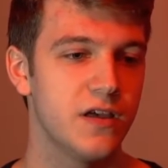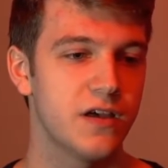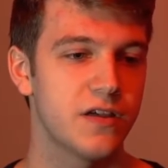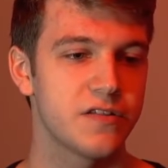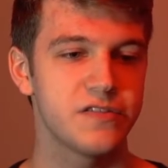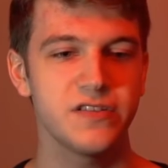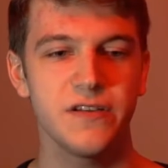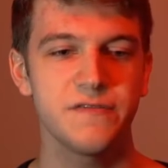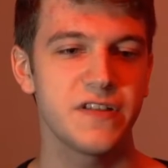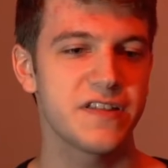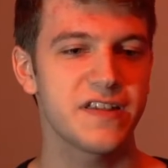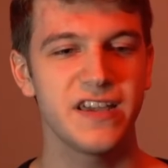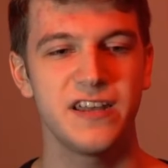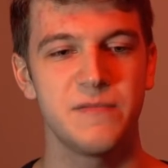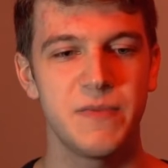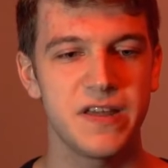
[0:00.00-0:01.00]
stuff that's
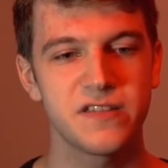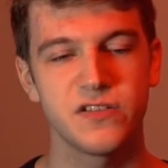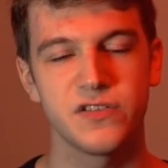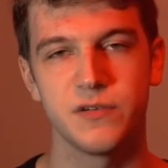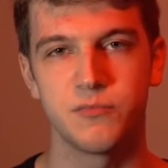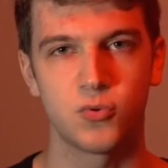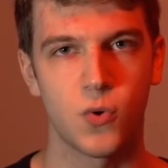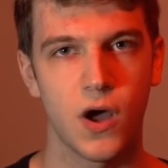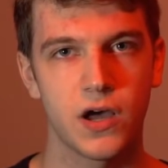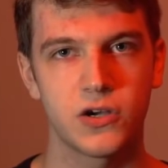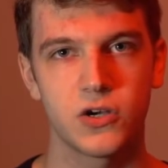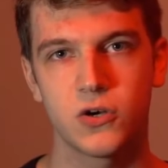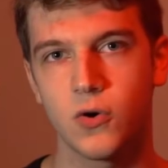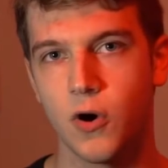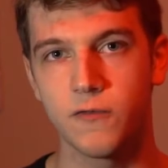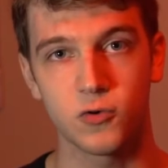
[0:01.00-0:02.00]
kind of based on the
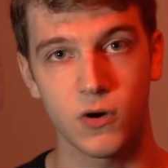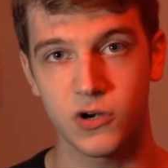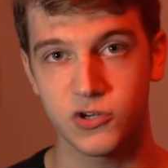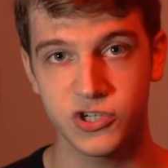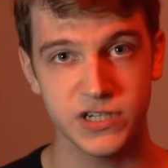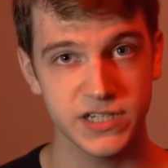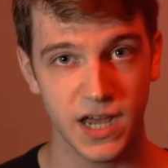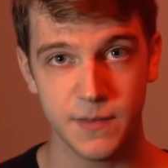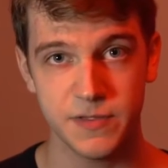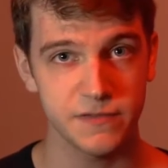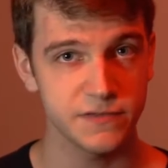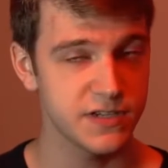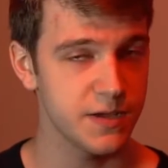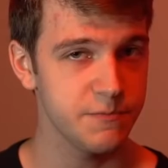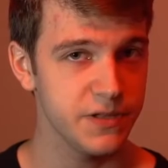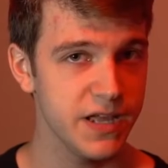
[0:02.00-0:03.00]
broader overarching types of
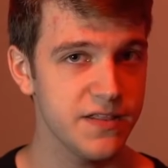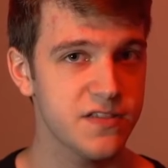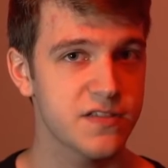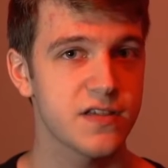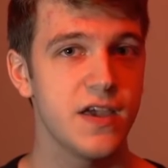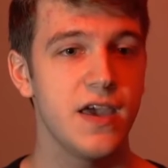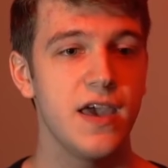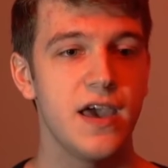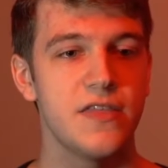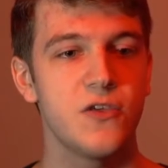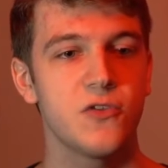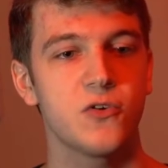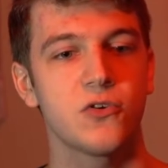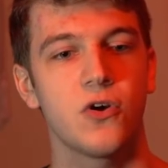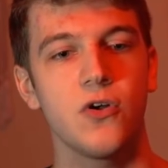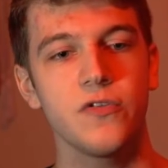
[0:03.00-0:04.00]
templates, and then
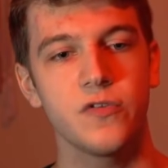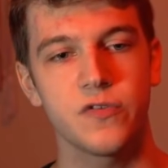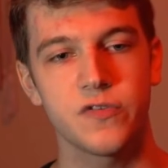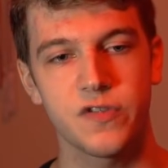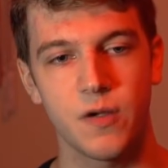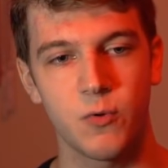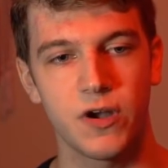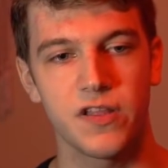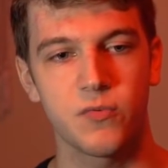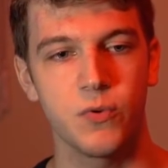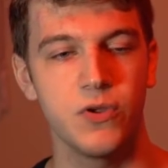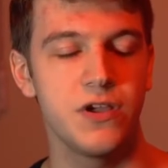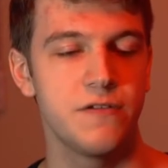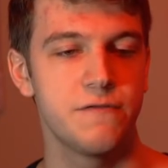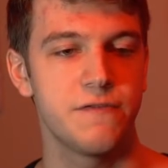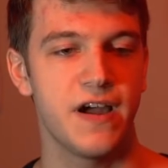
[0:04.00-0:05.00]
there are also subreddits where
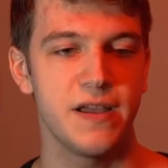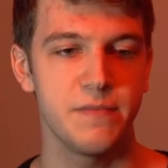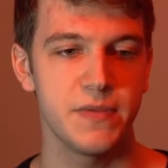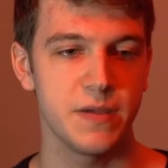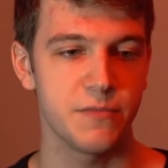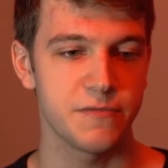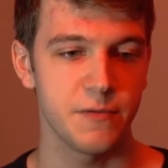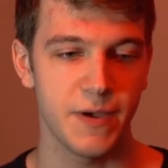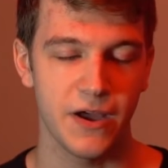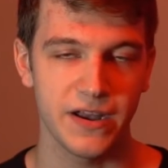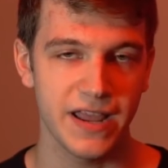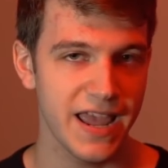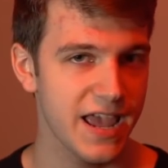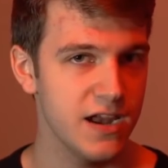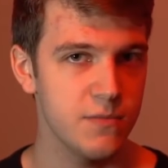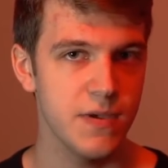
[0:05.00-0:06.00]
you can find memes
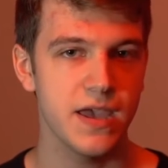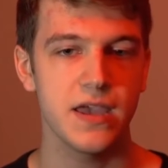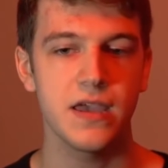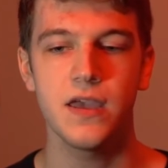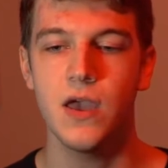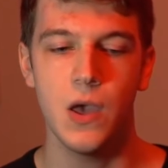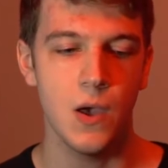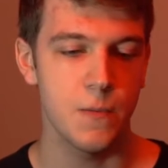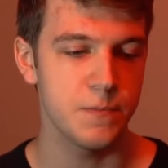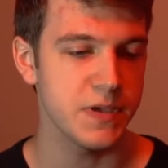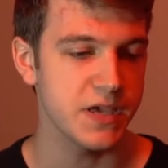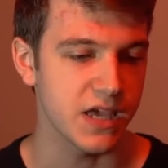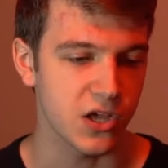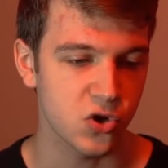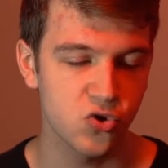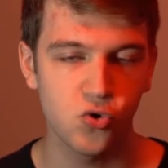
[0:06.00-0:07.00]
about anime,
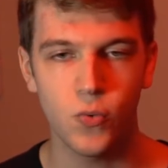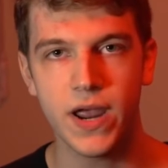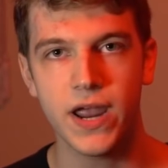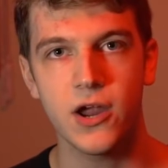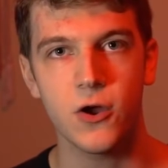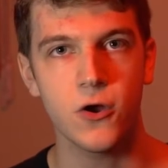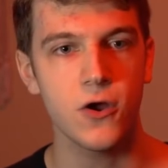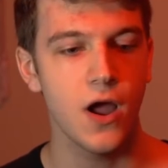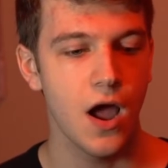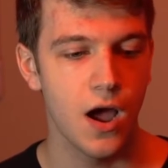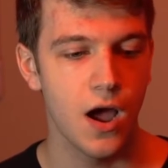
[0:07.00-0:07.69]
being queer,